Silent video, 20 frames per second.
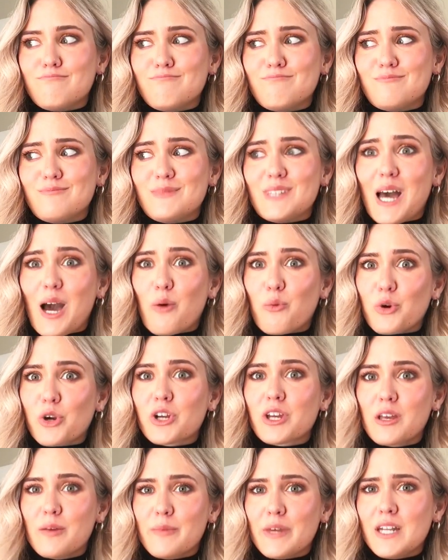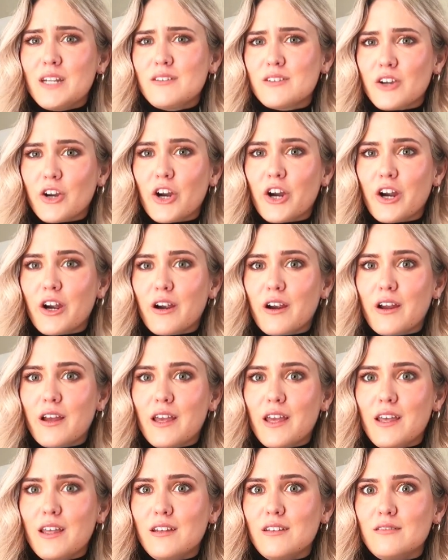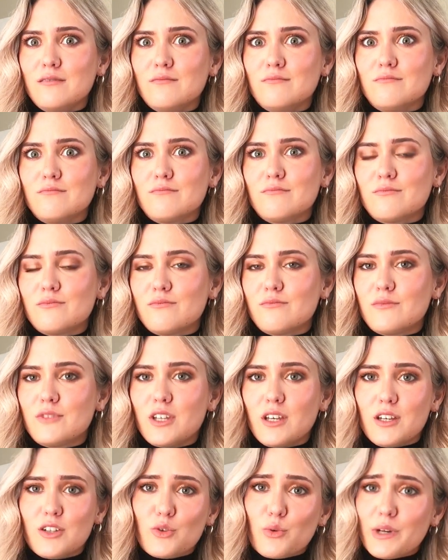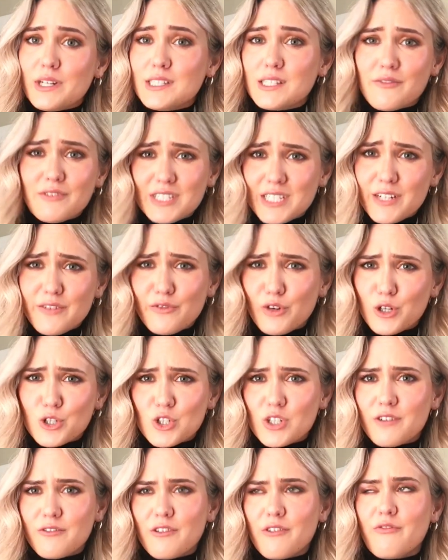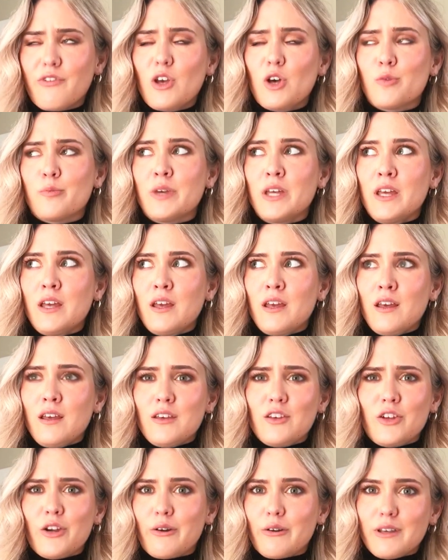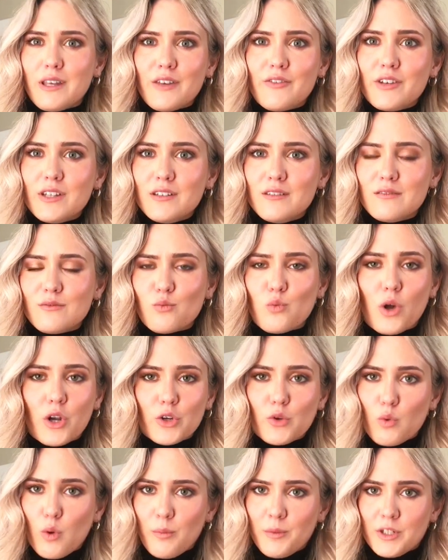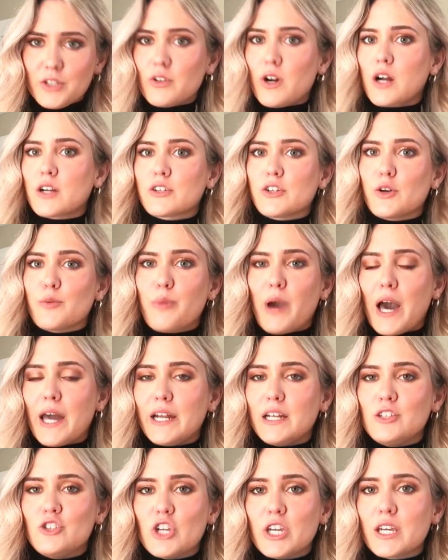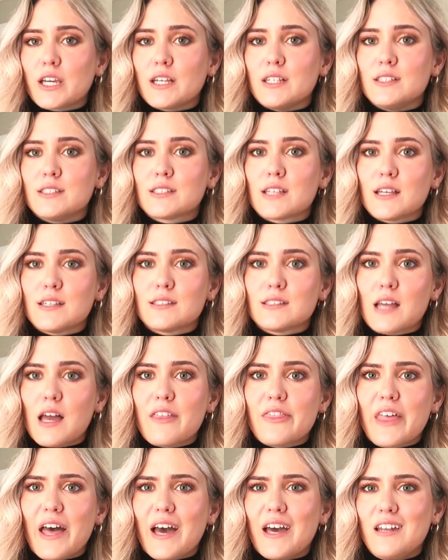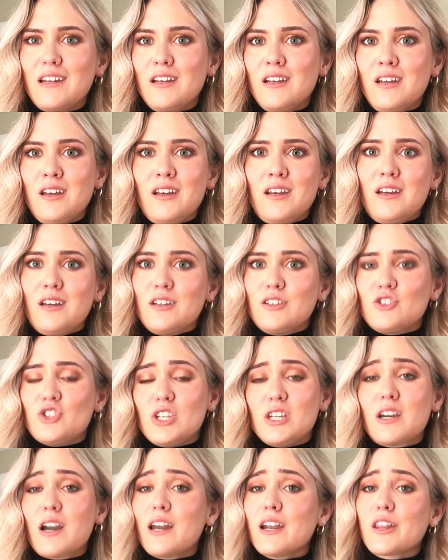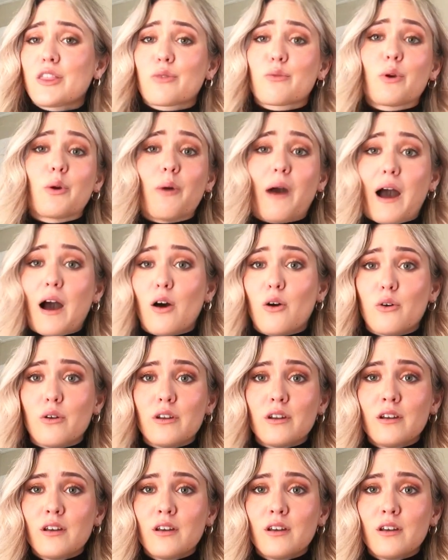that were committed to her in the 2017 version of the film. You know, even Wonder Woman director Patty Jenkins has said that she kind of threw out